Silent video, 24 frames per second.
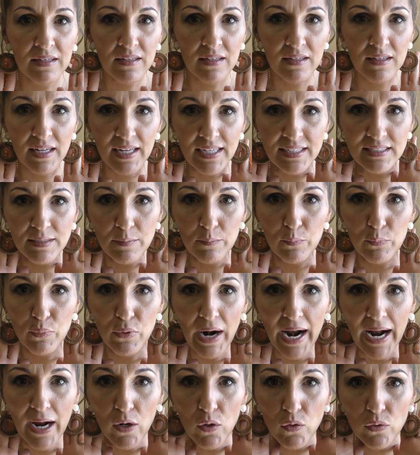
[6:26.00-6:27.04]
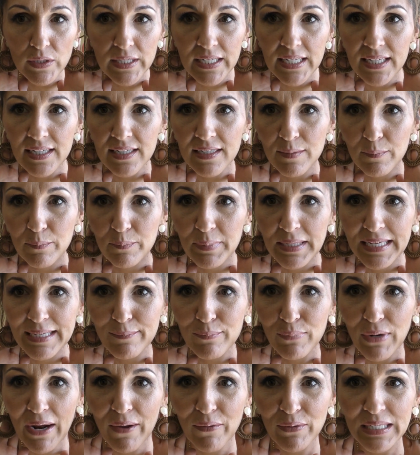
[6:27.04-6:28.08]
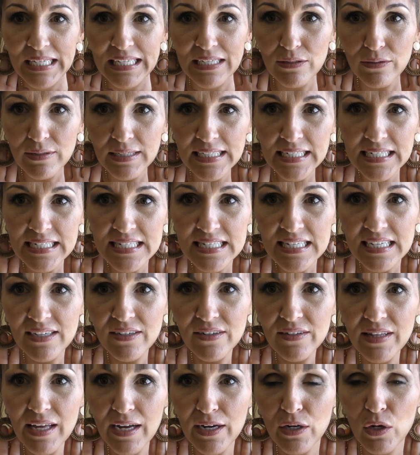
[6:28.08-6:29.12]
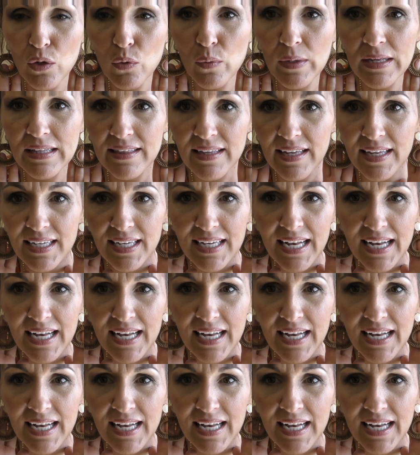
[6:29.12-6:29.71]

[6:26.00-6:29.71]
like some brown big brown earrings here that go with it.